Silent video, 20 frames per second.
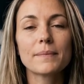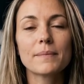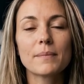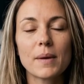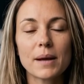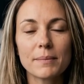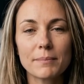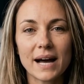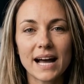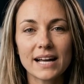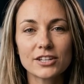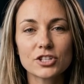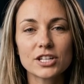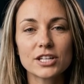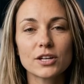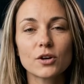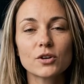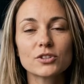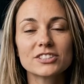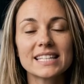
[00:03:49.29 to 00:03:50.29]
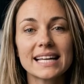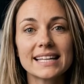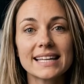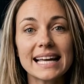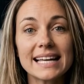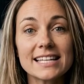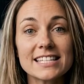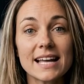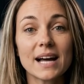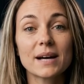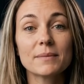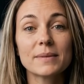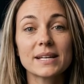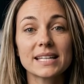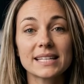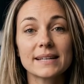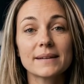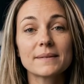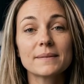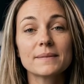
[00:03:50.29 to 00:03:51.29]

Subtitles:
When Patrick looks at XRP,